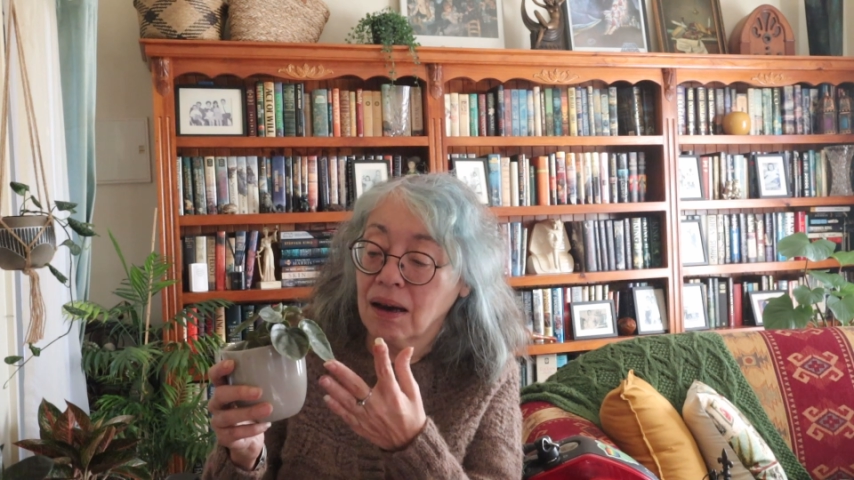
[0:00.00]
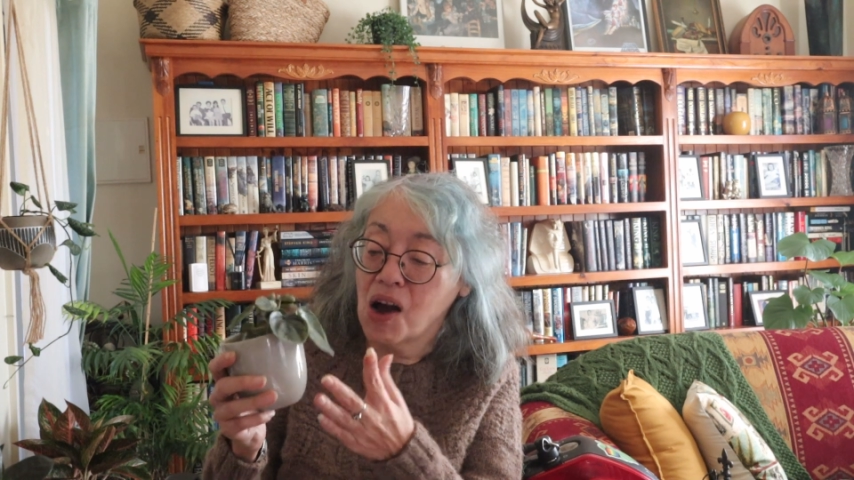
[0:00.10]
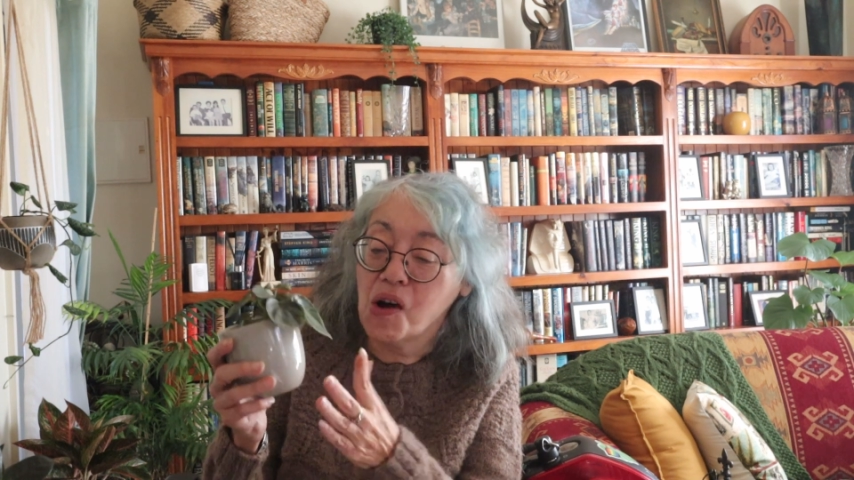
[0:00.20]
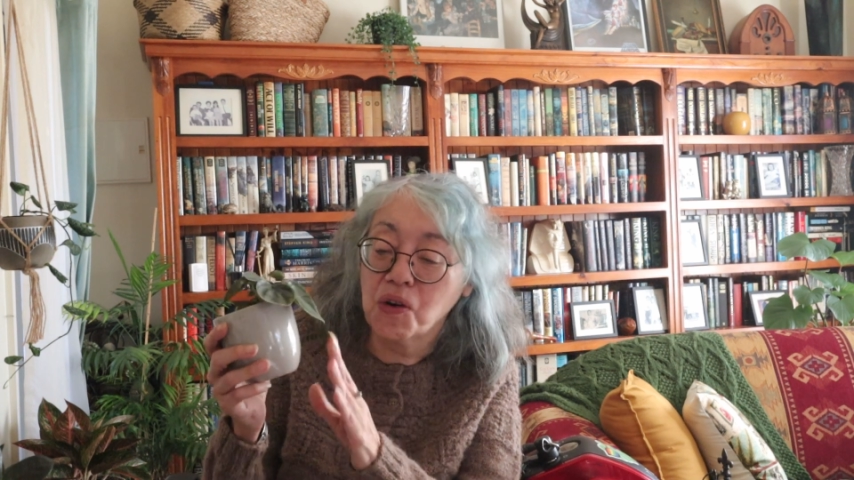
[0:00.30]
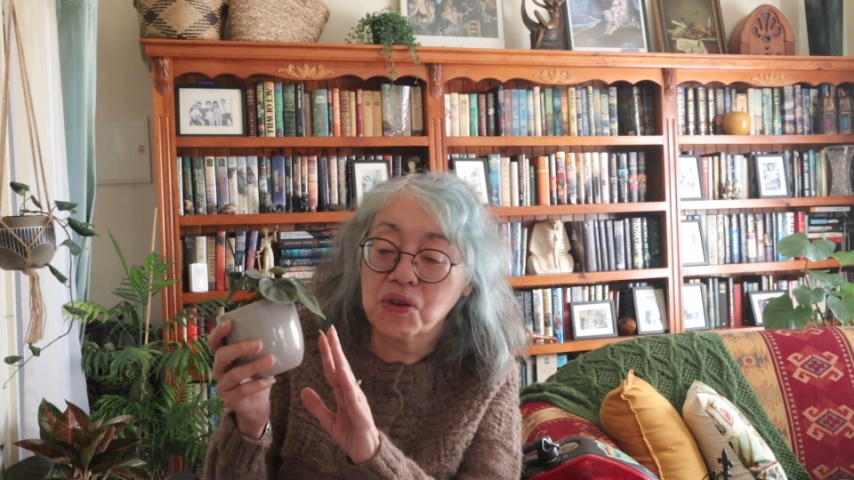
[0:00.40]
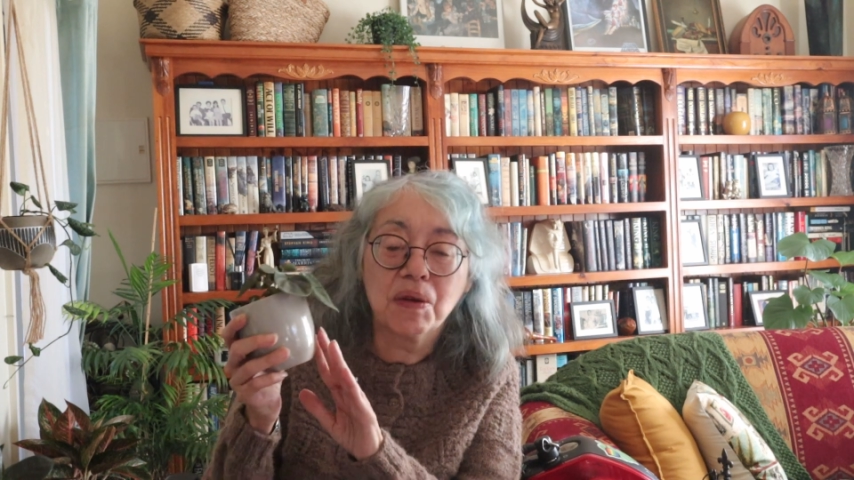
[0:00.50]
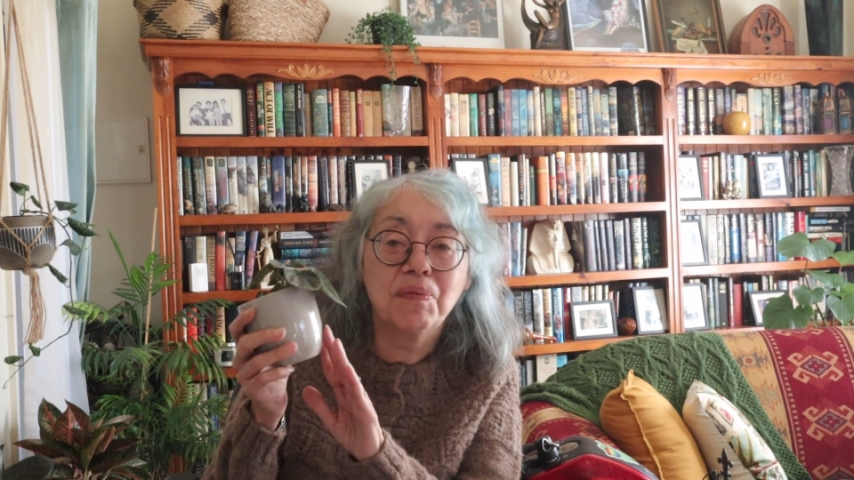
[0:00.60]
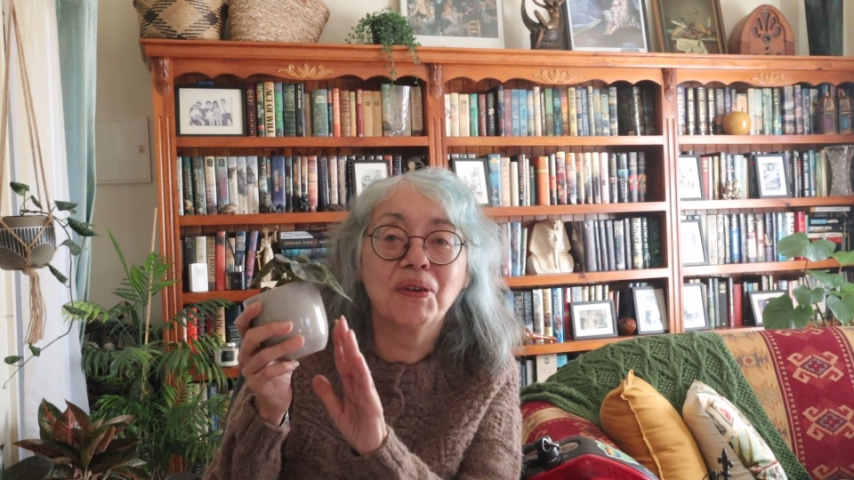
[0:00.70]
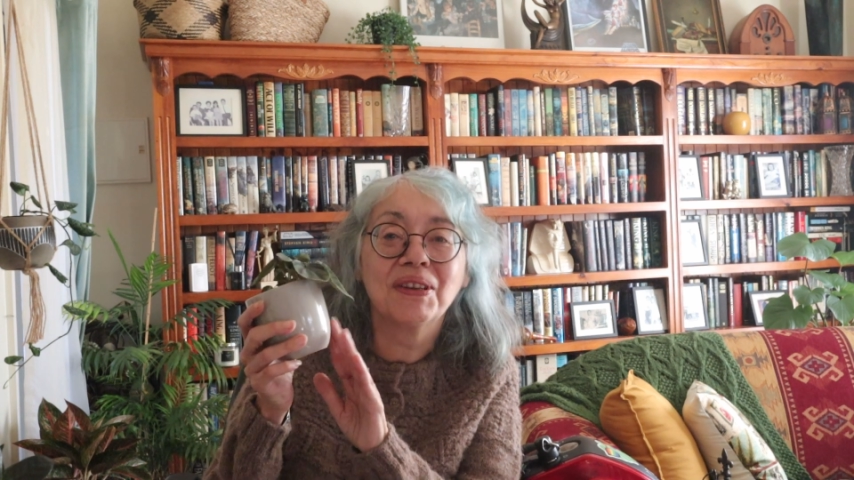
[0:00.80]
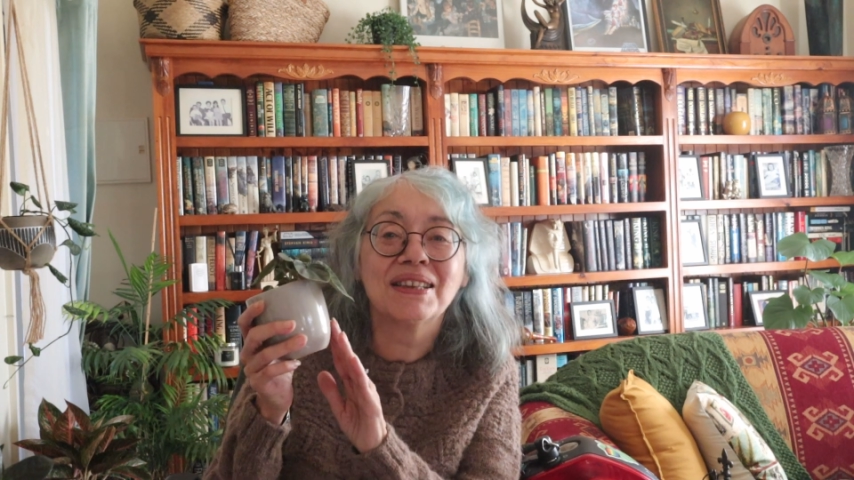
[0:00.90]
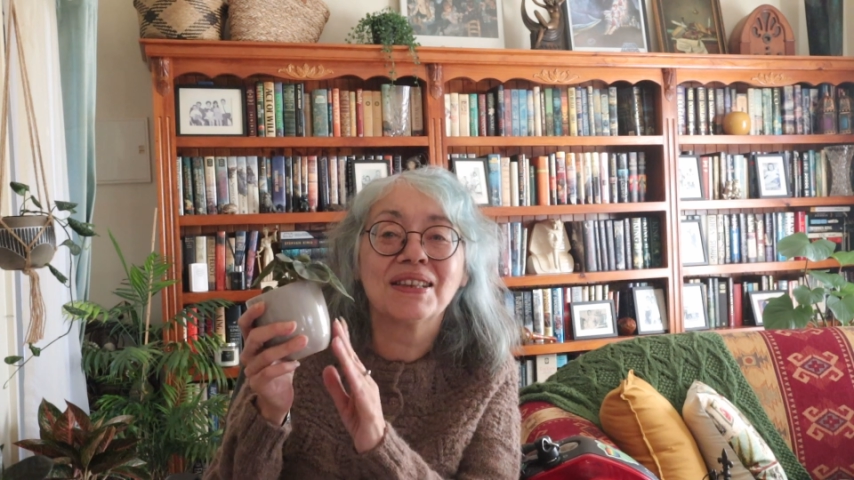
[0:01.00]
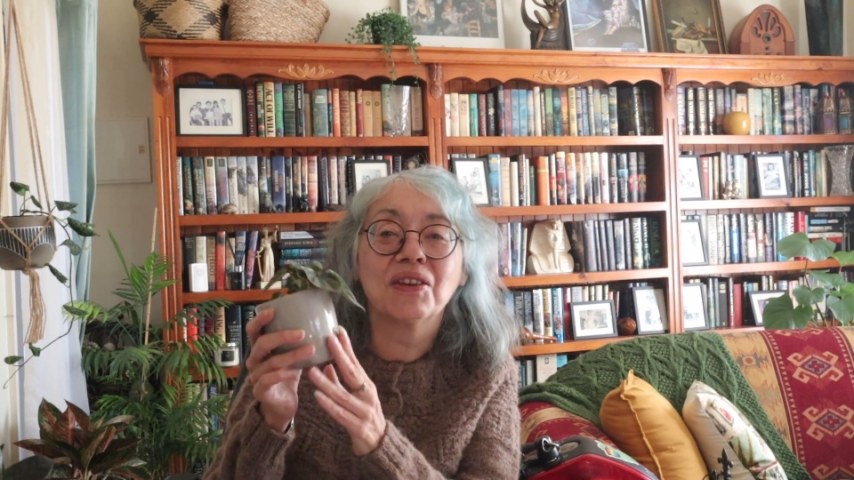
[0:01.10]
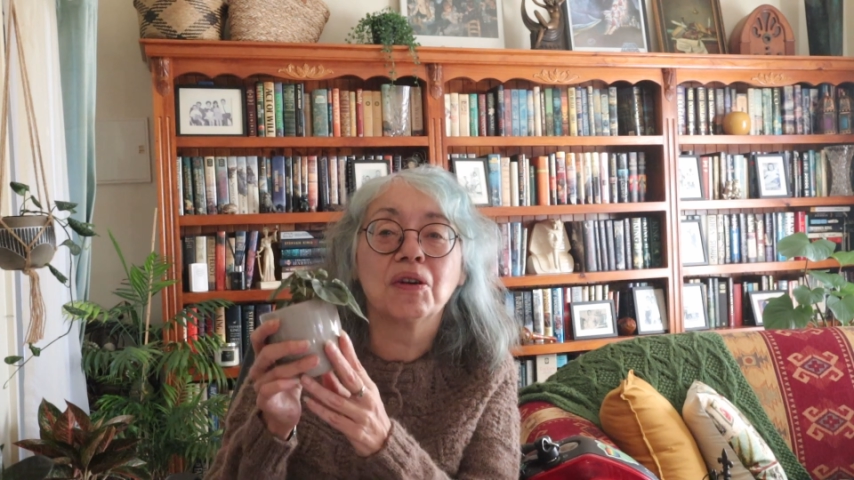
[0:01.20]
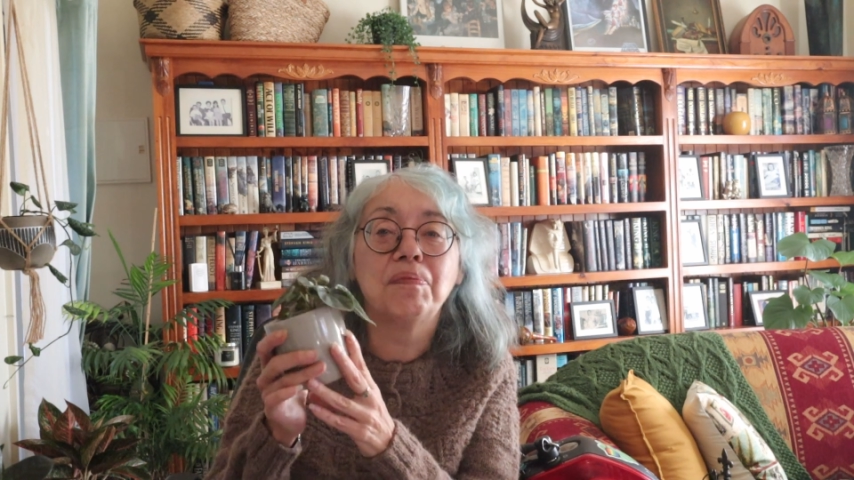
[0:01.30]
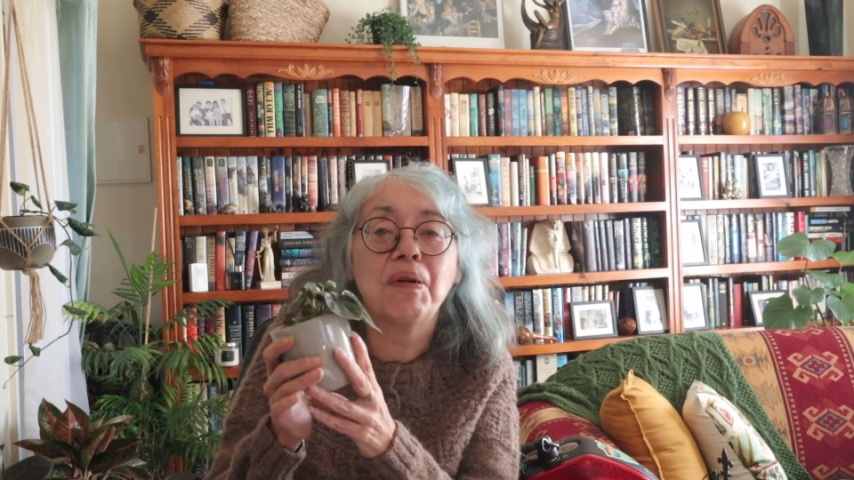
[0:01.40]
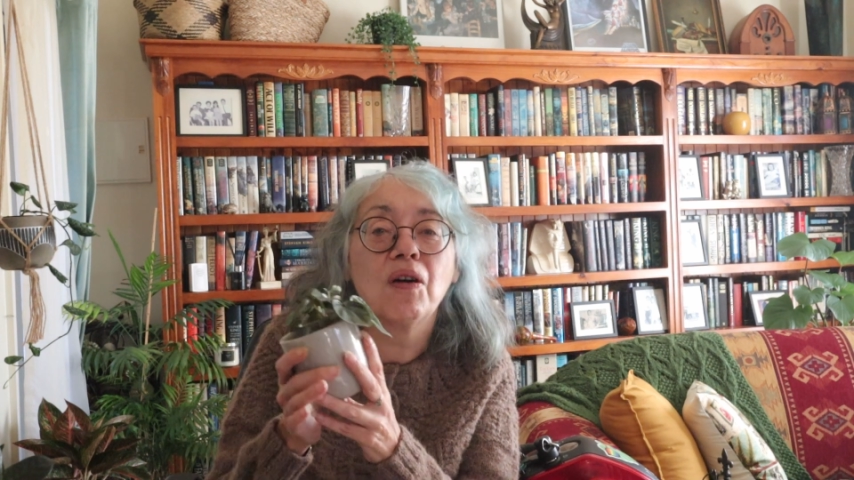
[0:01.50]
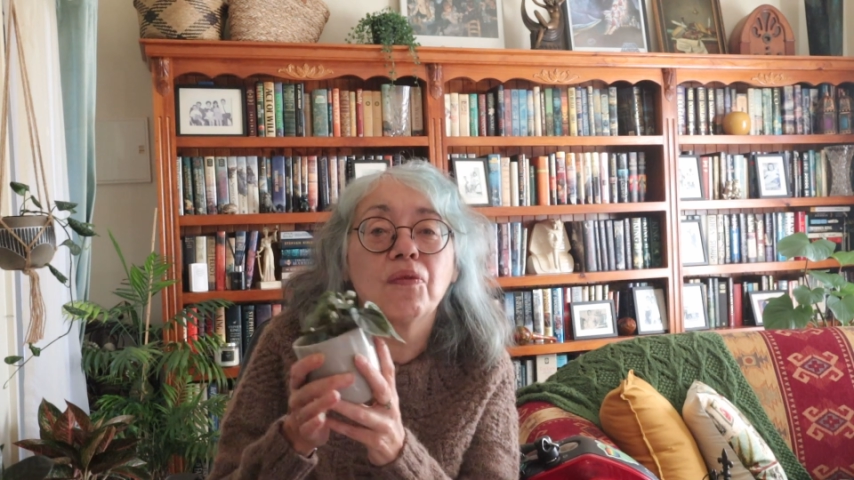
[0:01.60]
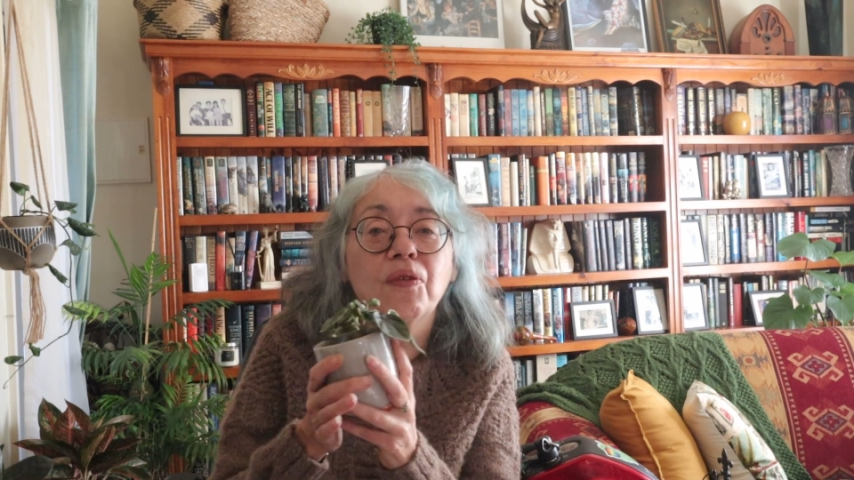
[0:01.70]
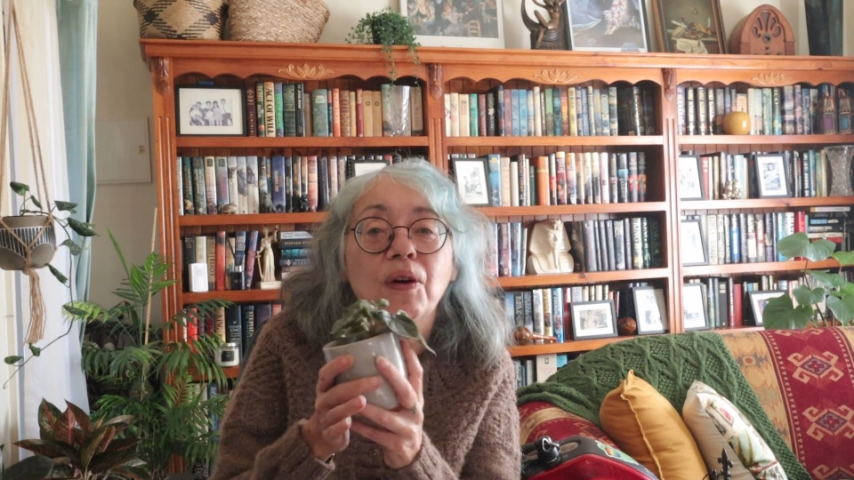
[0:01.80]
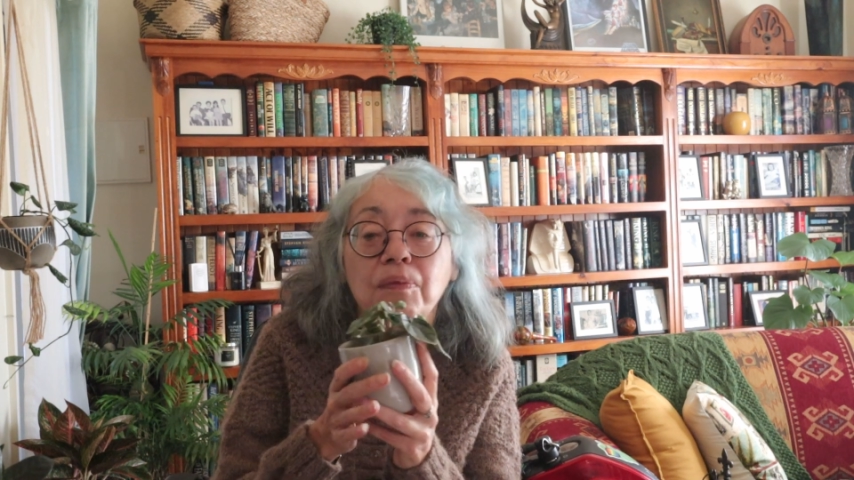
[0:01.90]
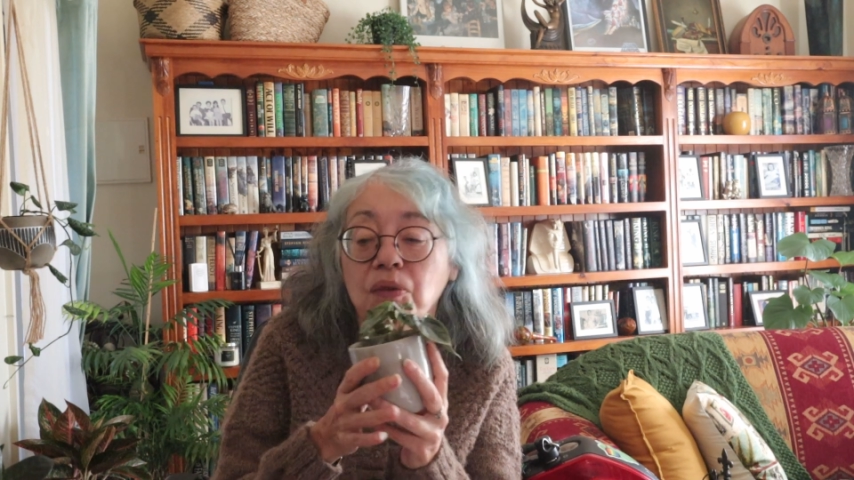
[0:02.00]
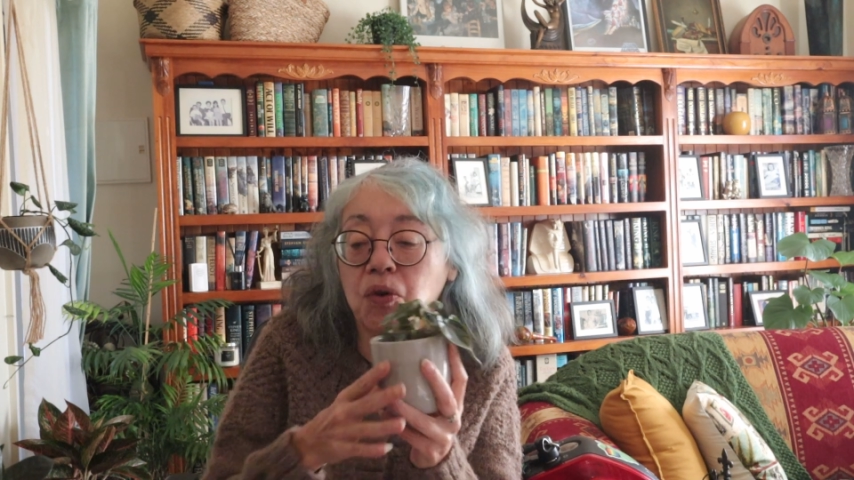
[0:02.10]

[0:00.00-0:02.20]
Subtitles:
I also bought this little pot from